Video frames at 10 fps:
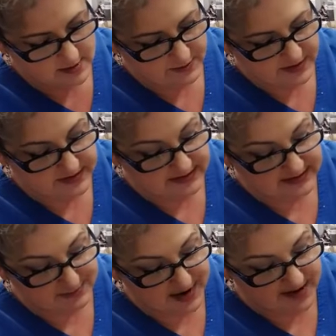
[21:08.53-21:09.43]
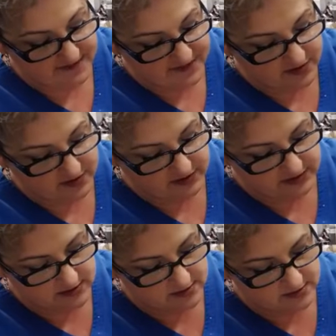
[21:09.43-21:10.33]
But this is my
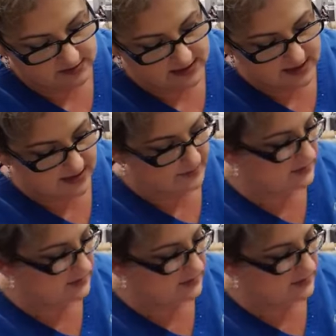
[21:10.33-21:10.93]
first time